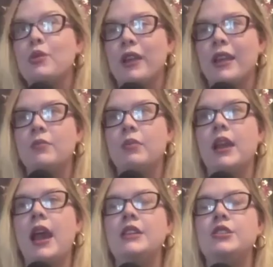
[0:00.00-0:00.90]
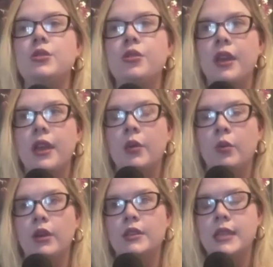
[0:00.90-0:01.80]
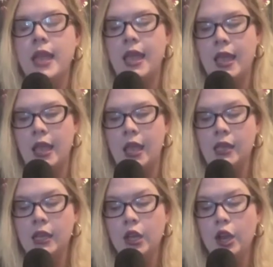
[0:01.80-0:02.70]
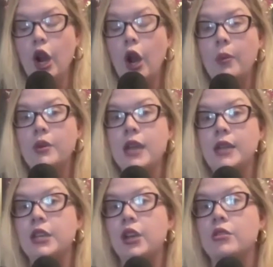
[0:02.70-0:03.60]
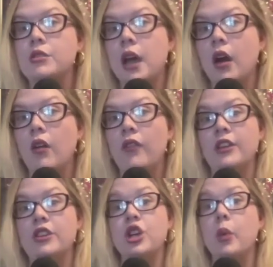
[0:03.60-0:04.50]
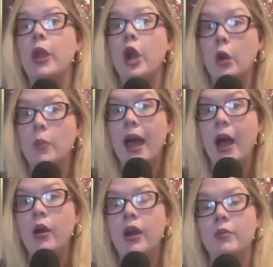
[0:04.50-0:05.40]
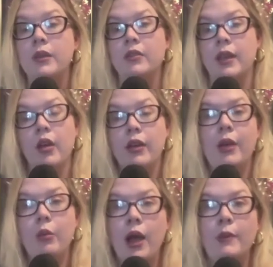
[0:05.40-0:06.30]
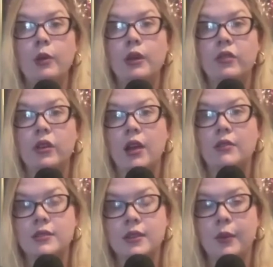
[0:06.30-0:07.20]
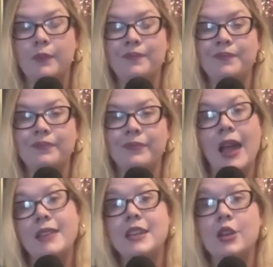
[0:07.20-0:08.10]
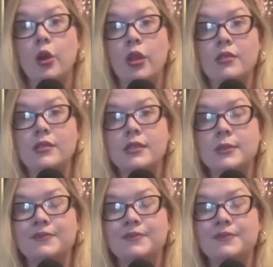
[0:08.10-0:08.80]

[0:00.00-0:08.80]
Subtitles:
written, but I do think it was a her protecting herself and showing her power and being like, okay, well, I'm queen of the gods, so I say no to this.